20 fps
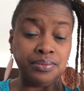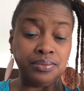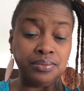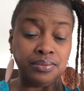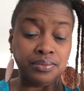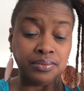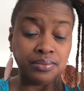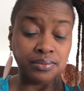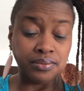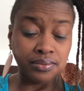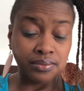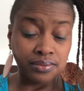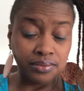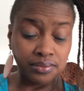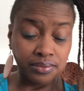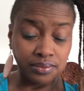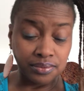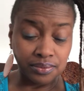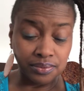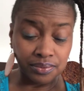
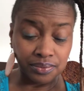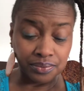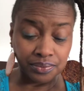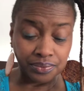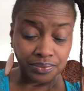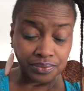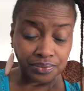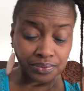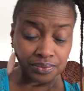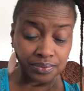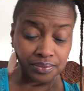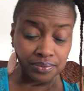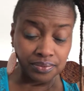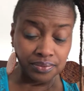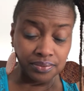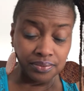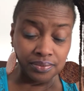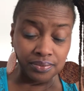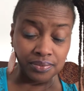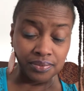
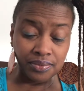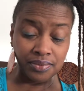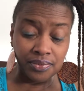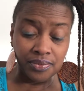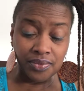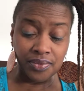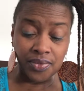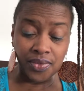(no one is talking)